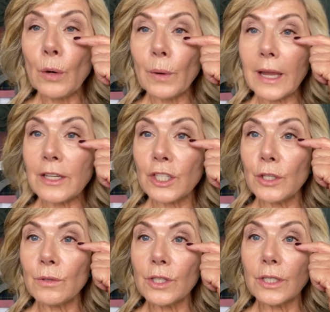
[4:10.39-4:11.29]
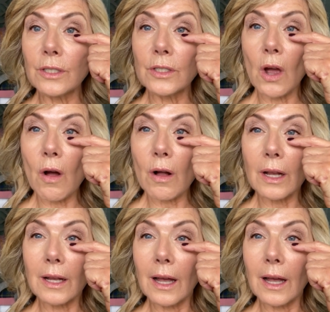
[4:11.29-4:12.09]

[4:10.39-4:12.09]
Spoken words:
we're going to use the dark